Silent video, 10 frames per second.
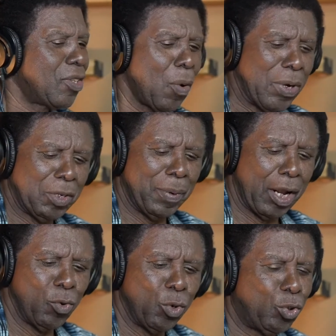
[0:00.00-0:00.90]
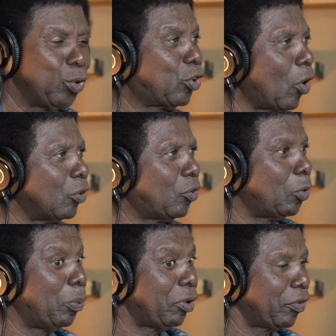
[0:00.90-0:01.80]
So I went home and I wrote
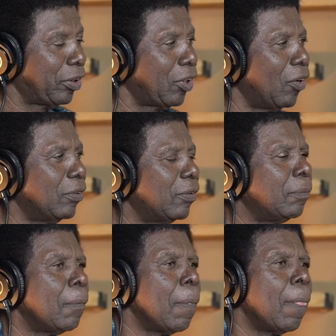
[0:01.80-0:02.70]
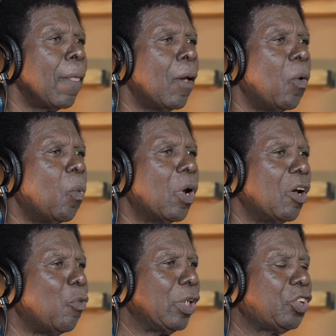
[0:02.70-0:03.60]
two beautiful songs. One
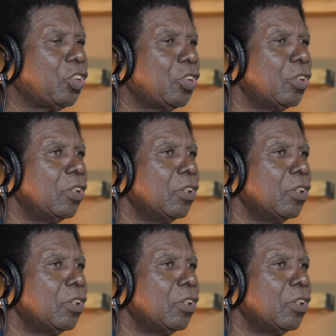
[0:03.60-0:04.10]
of which